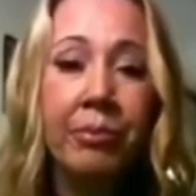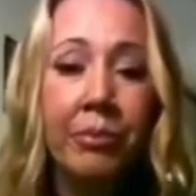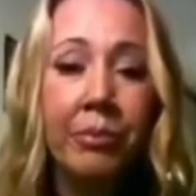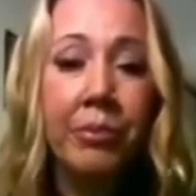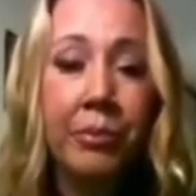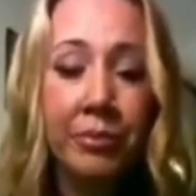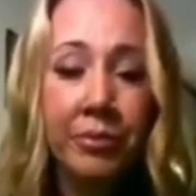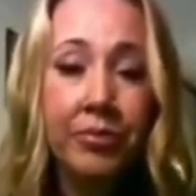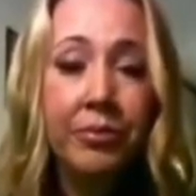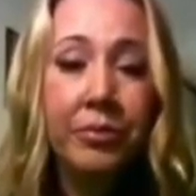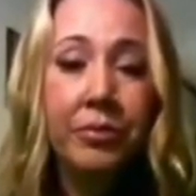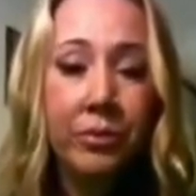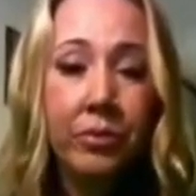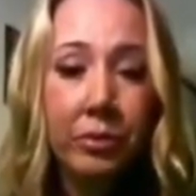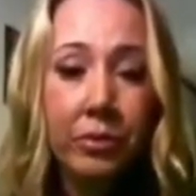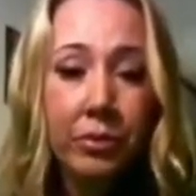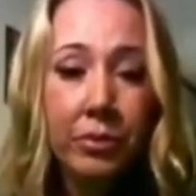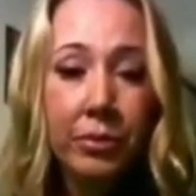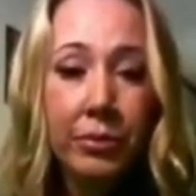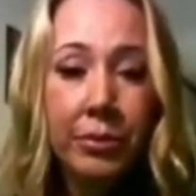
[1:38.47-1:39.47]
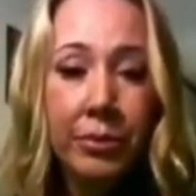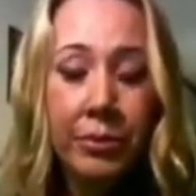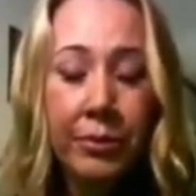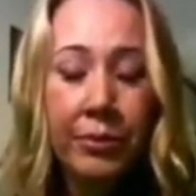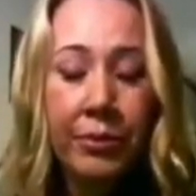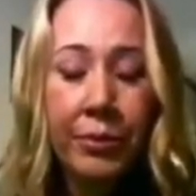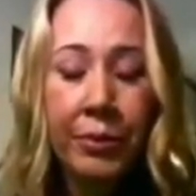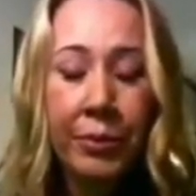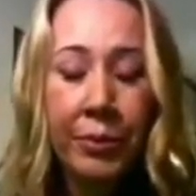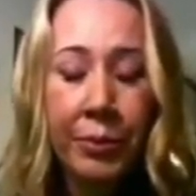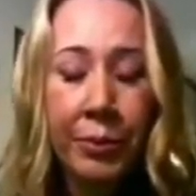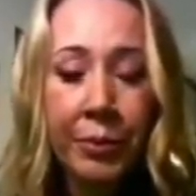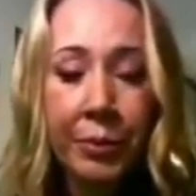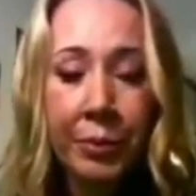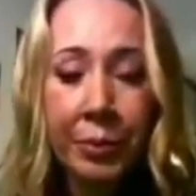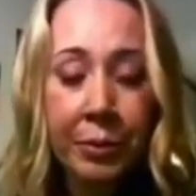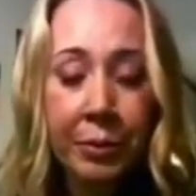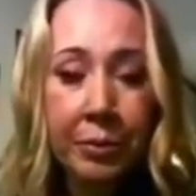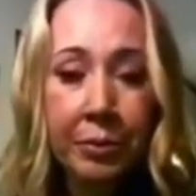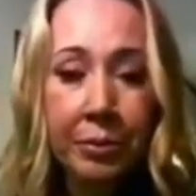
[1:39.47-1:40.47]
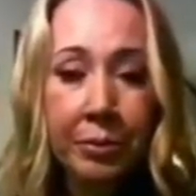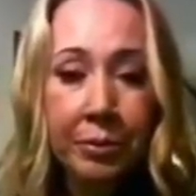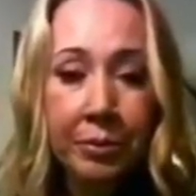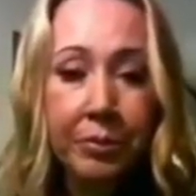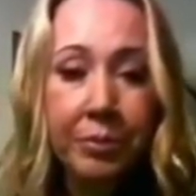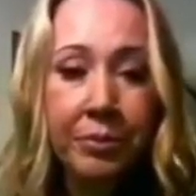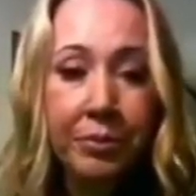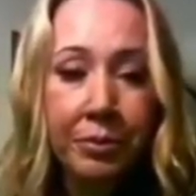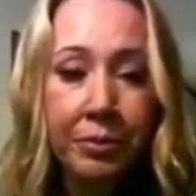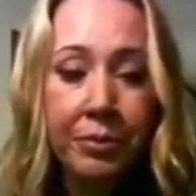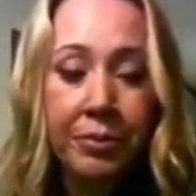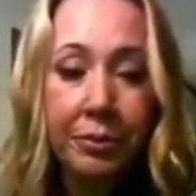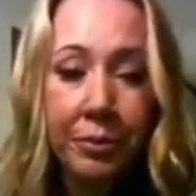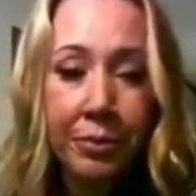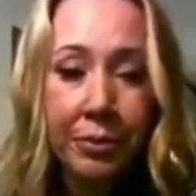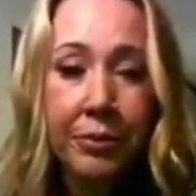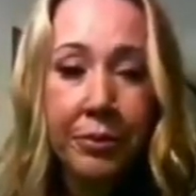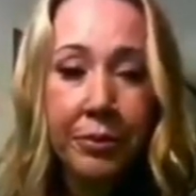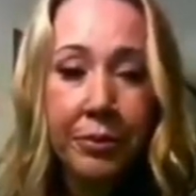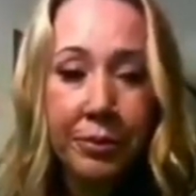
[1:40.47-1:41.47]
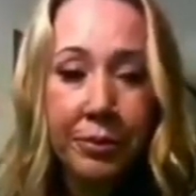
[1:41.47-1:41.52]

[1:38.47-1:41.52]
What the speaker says: The person shown says nothing.